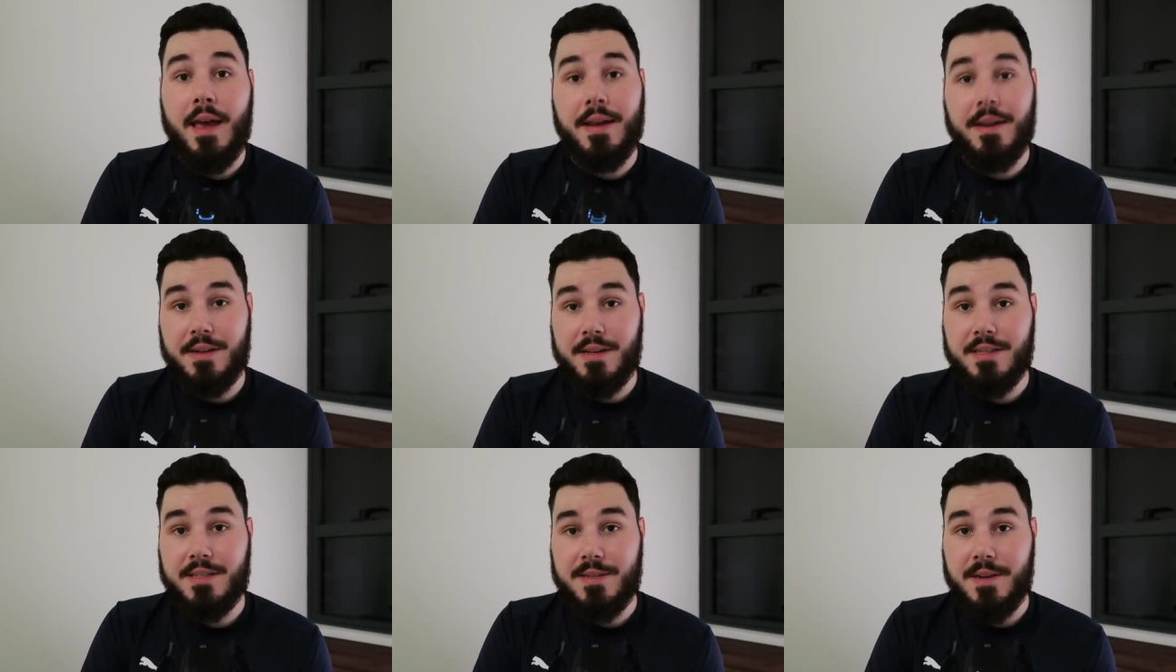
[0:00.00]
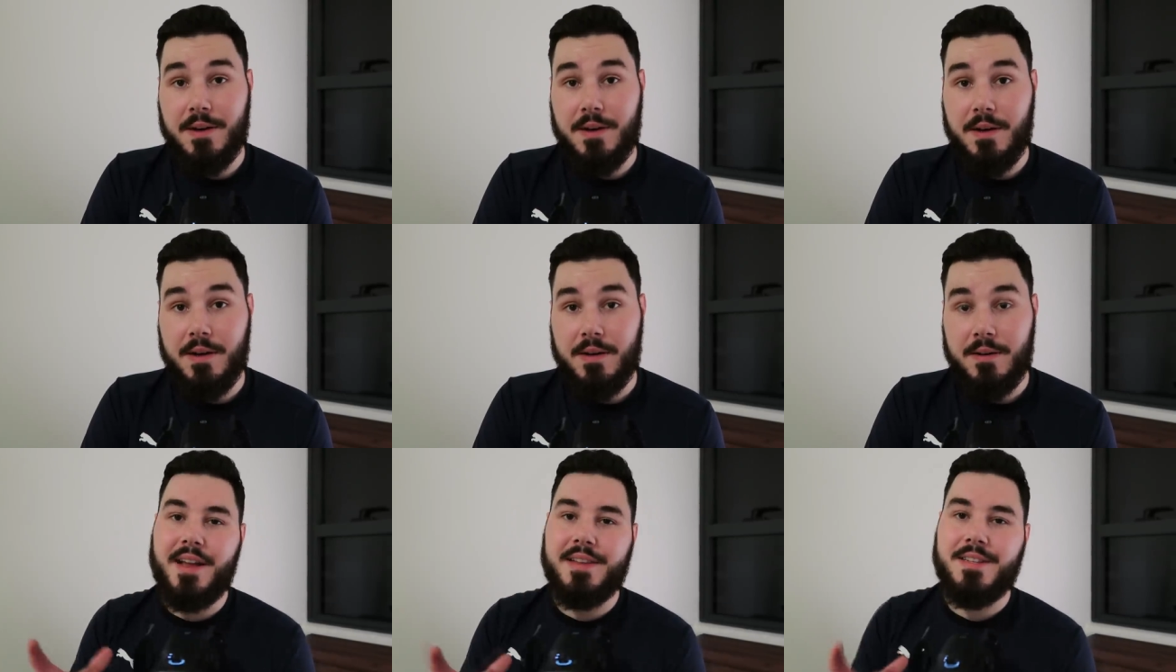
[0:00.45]
in
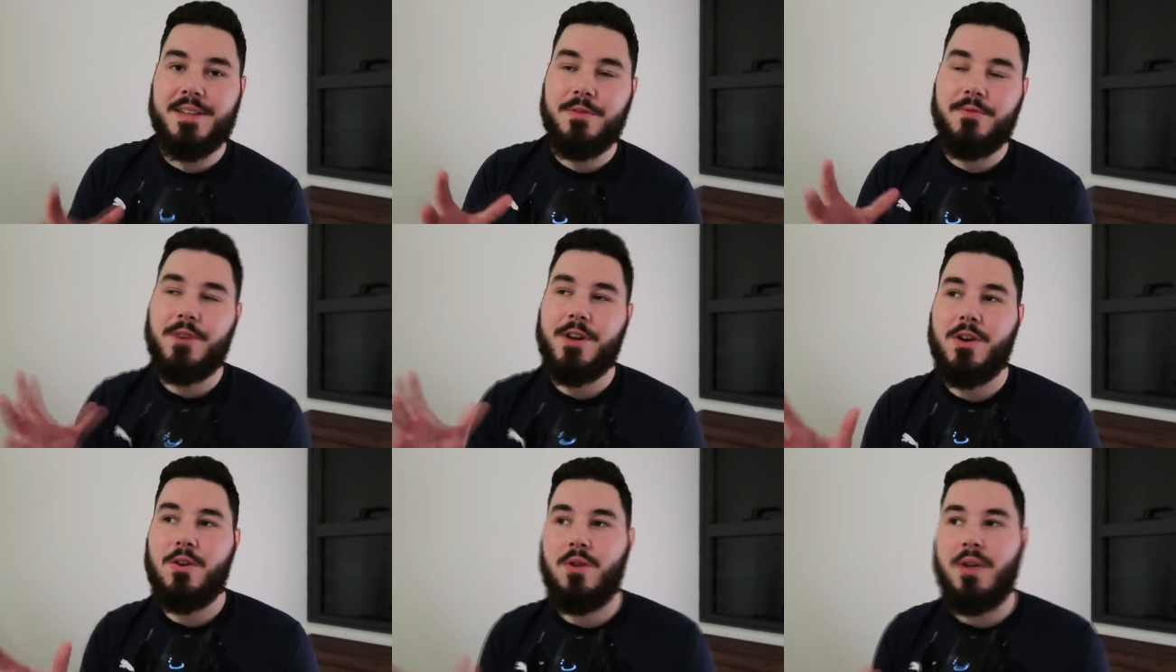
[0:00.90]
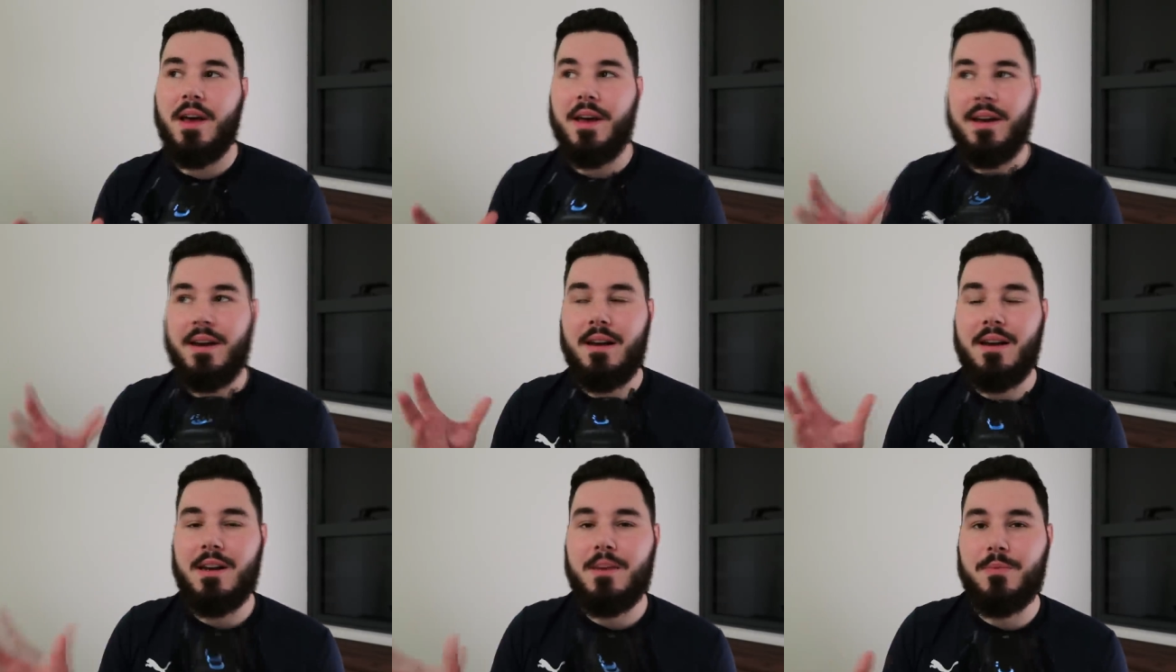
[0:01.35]
Qatar. It's a real like
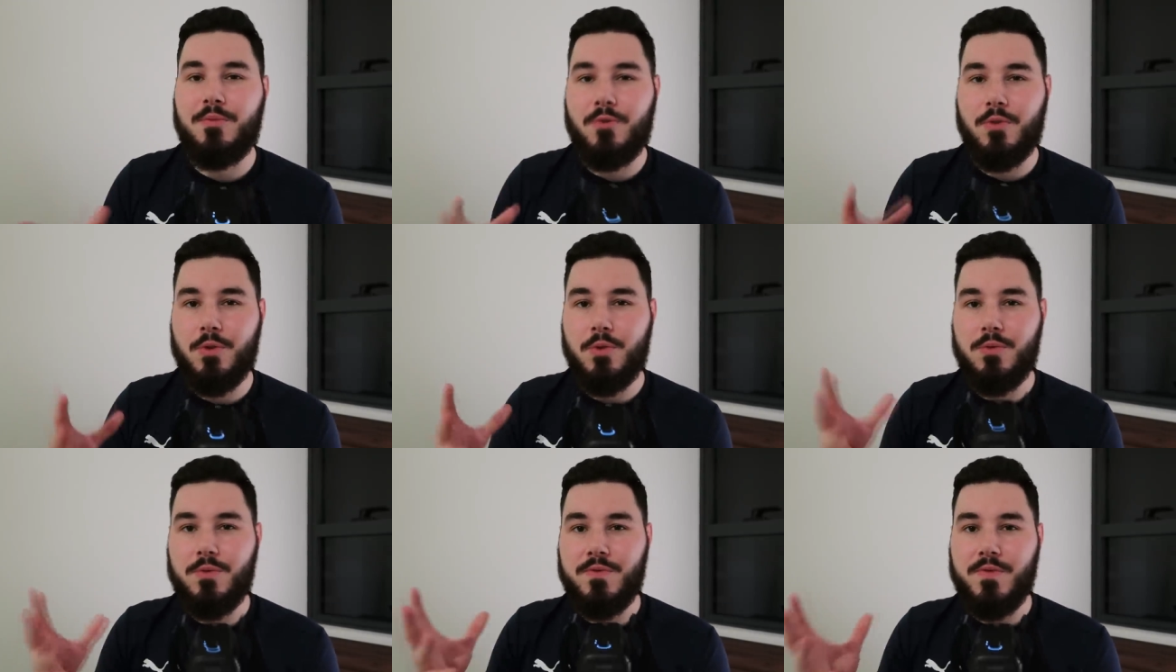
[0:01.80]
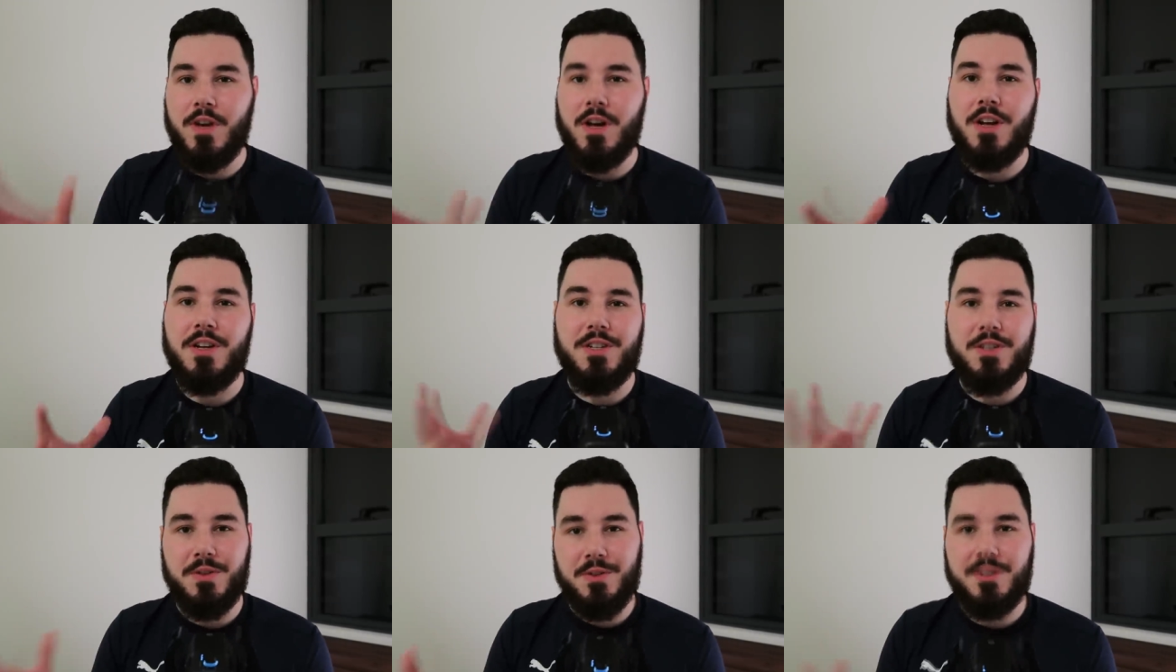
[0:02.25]
liberal
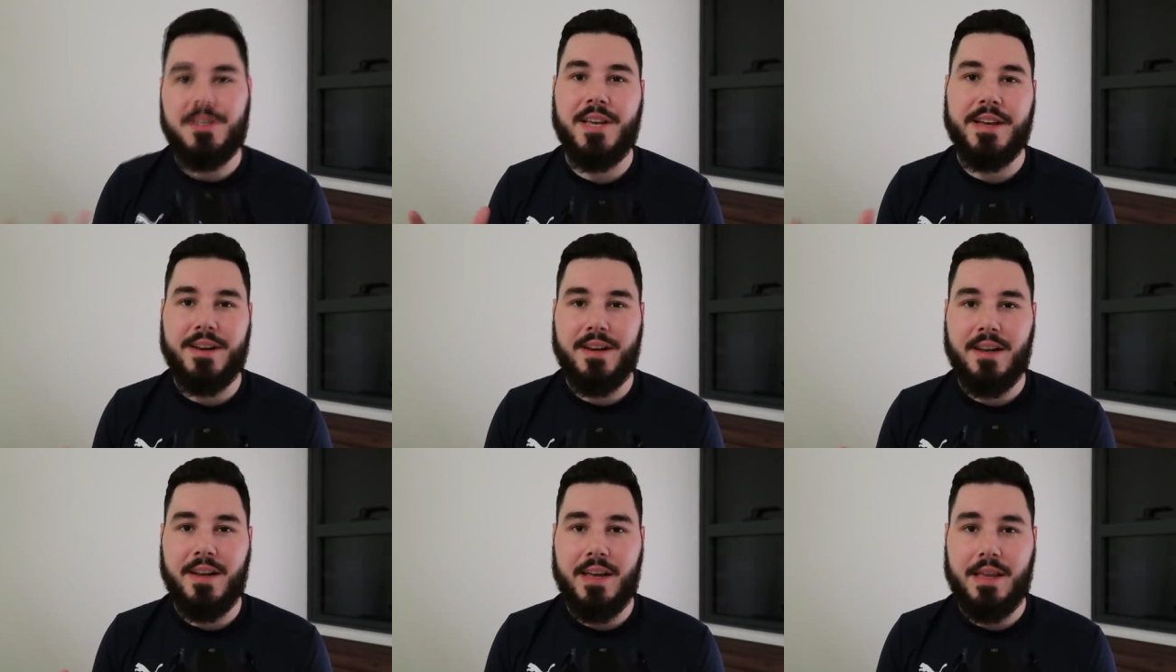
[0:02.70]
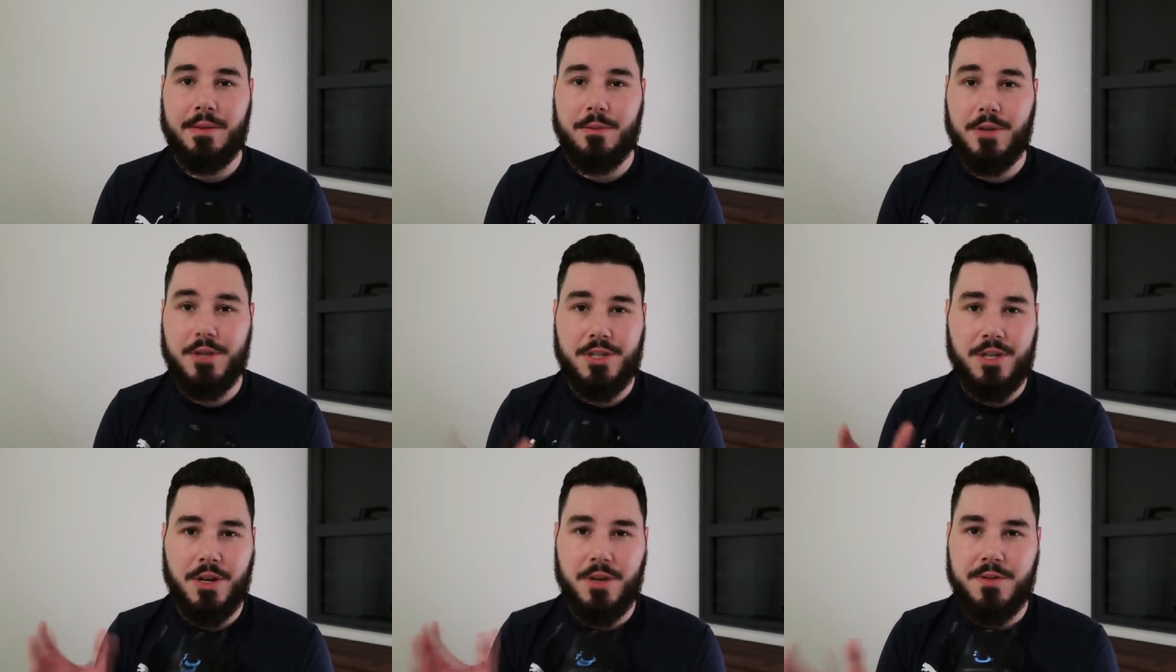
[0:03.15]
virtue signaling
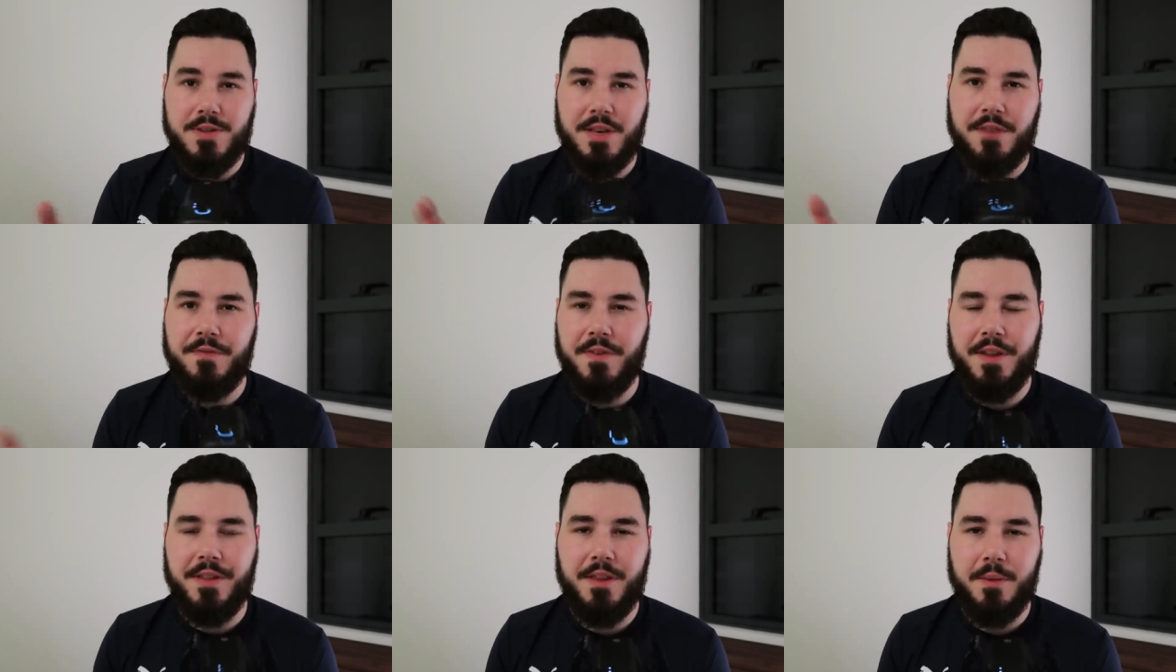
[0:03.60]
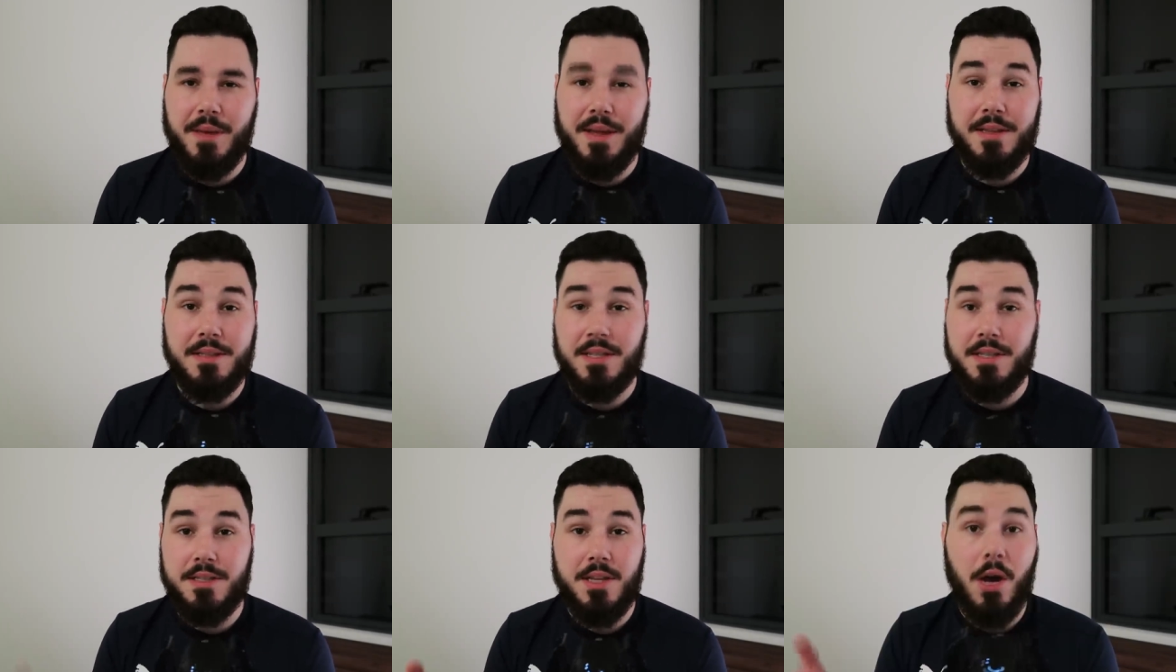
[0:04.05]
which shows they
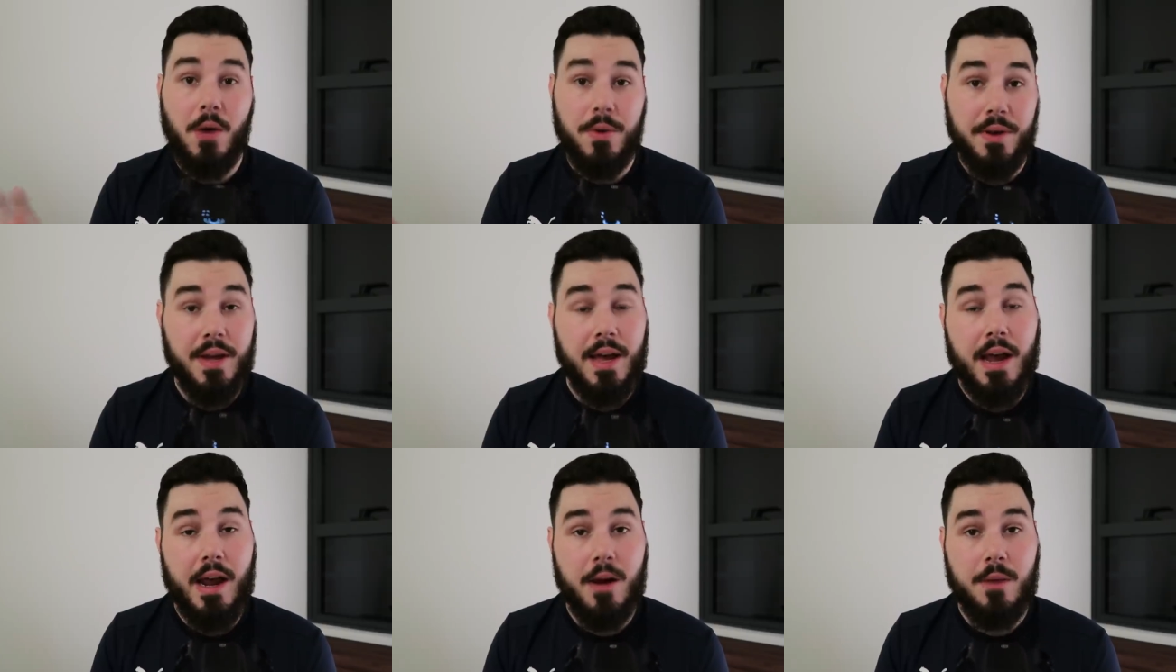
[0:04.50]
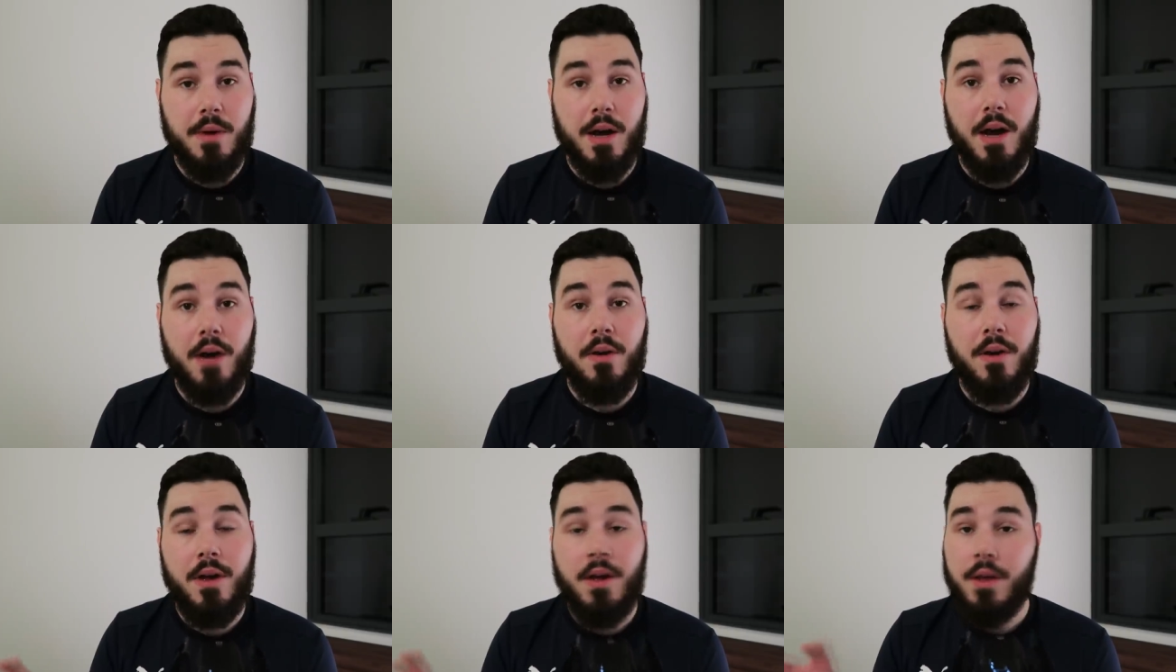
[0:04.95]
fundamentally don't care
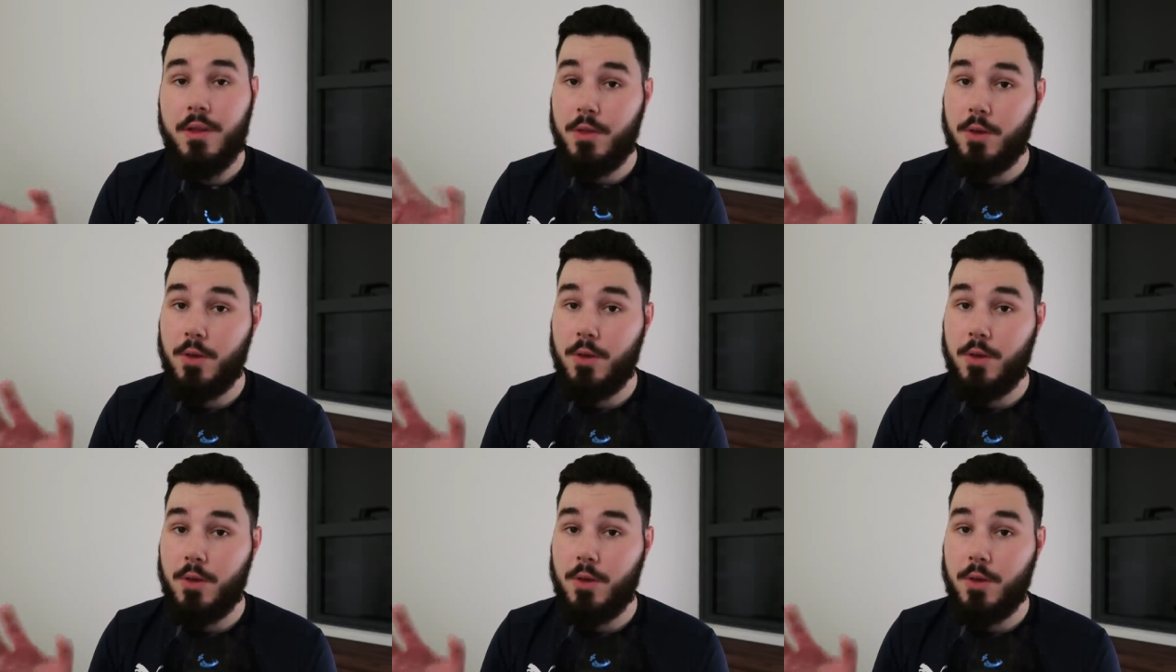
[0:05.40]
about